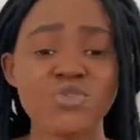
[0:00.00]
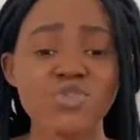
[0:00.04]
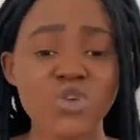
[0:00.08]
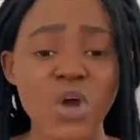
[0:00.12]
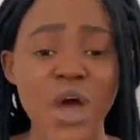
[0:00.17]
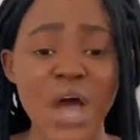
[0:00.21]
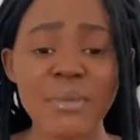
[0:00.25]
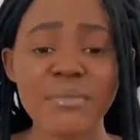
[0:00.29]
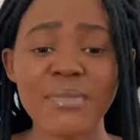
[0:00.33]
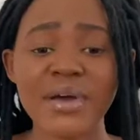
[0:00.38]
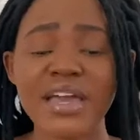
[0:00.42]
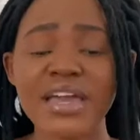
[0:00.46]

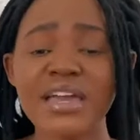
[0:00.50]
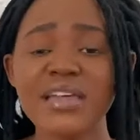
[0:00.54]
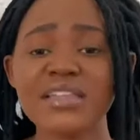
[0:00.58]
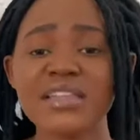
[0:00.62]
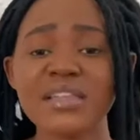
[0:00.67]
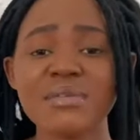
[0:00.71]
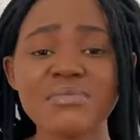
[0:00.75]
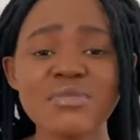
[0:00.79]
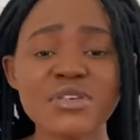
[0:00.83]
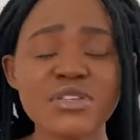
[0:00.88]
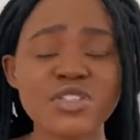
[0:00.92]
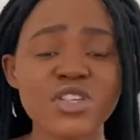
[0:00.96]
drama, in
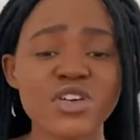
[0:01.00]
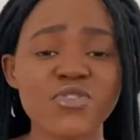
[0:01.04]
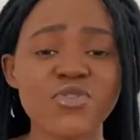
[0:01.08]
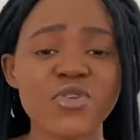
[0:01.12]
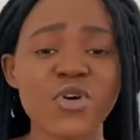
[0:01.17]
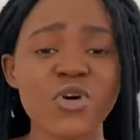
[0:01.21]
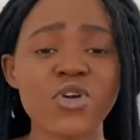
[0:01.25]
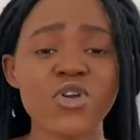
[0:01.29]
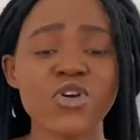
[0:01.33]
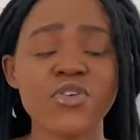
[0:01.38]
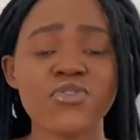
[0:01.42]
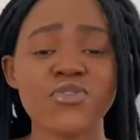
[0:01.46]
the midst of
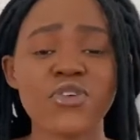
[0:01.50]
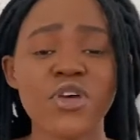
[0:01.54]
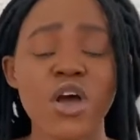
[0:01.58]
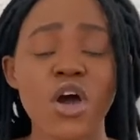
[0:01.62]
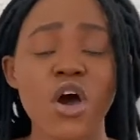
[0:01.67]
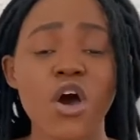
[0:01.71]
all of,